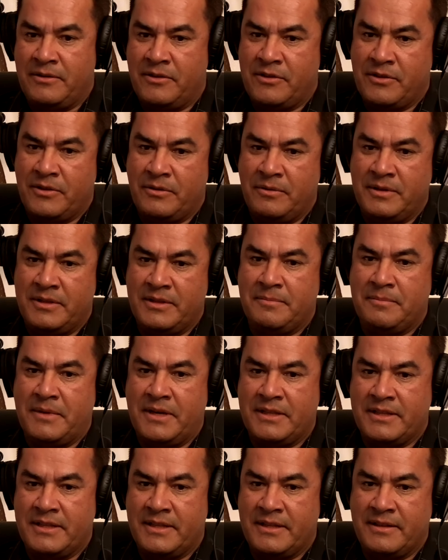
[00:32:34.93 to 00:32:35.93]
So in the
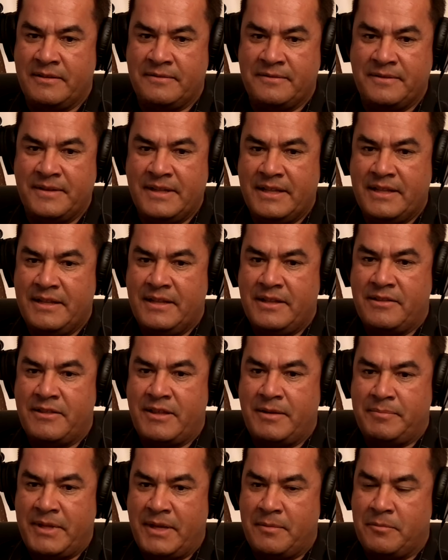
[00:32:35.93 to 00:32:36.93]
month of
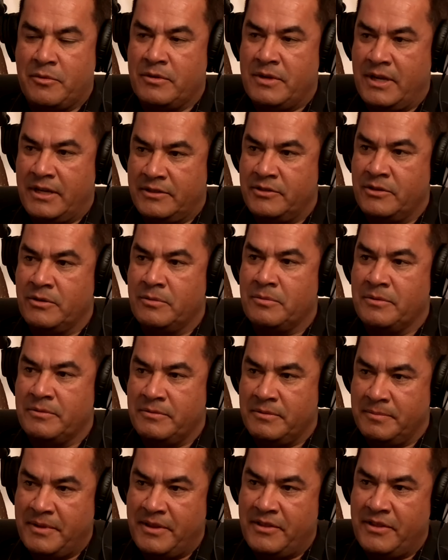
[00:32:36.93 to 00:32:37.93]
September and October,
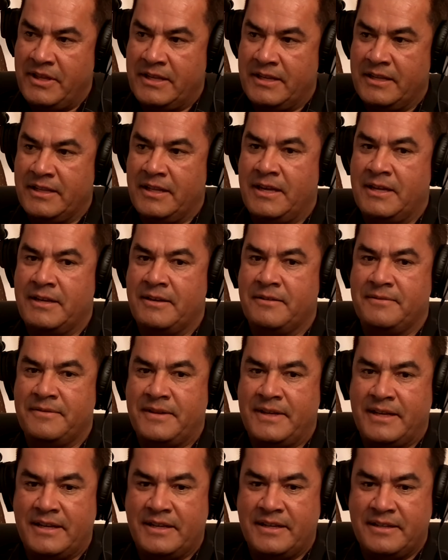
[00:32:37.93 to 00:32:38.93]
we'll be seeing a lot of
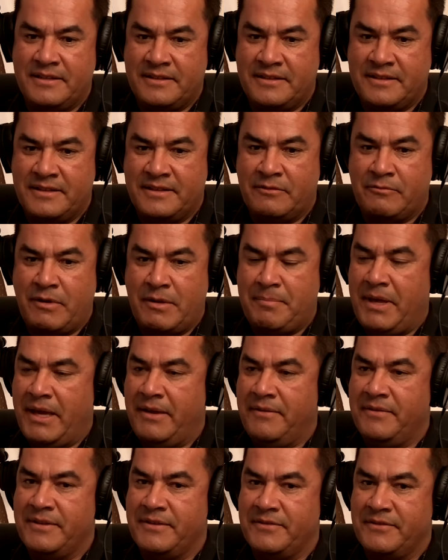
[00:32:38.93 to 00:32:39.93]
uh, uh,
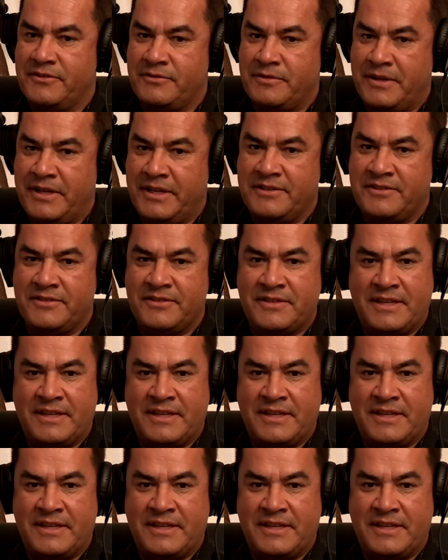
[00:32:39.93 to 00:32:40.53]
repaving of streets.